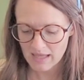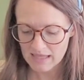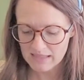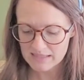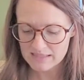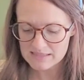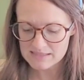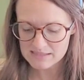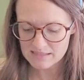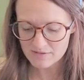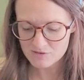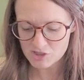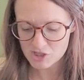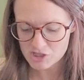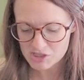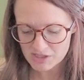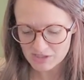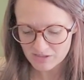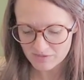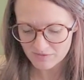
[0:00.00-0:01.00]
and instead of
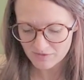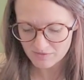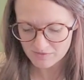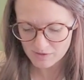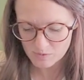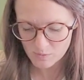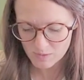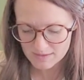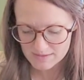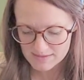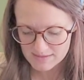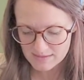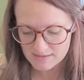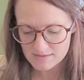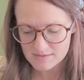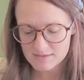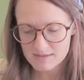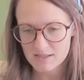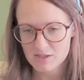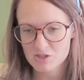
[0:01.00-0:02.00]
charging the 51
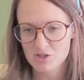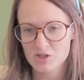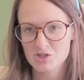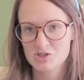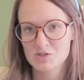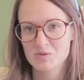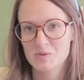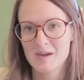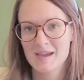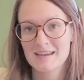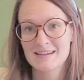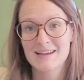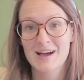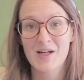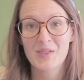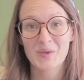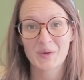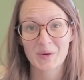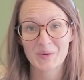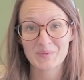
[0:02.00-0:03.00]
cents they charge you a
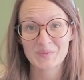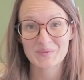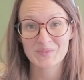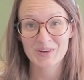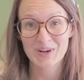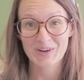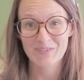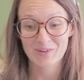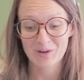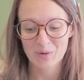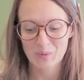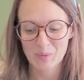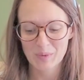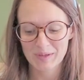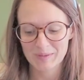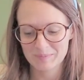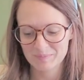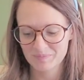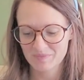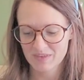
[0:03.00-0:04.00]
dollar for every
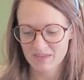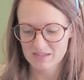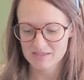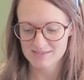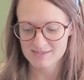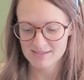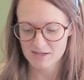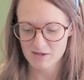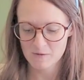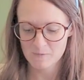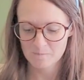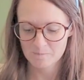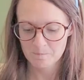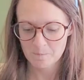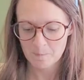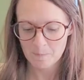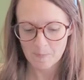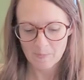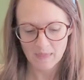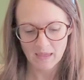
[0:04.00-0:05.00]
coin. So
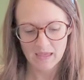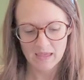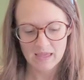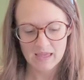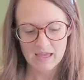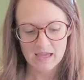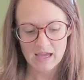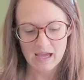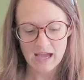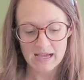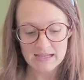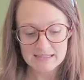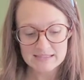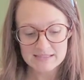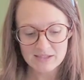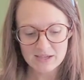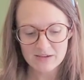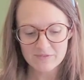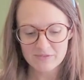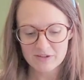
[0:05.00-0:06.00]
I
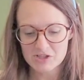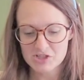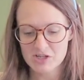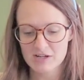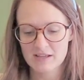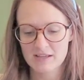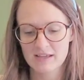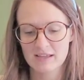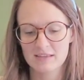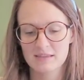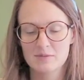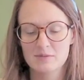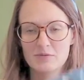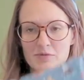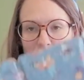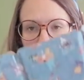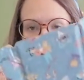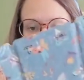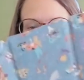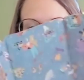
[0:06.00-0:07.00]
still had fun trying to get them
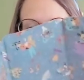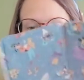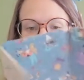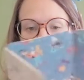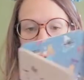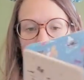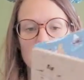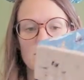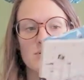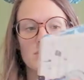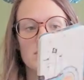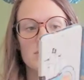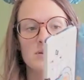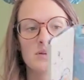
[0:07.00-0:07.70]
for him so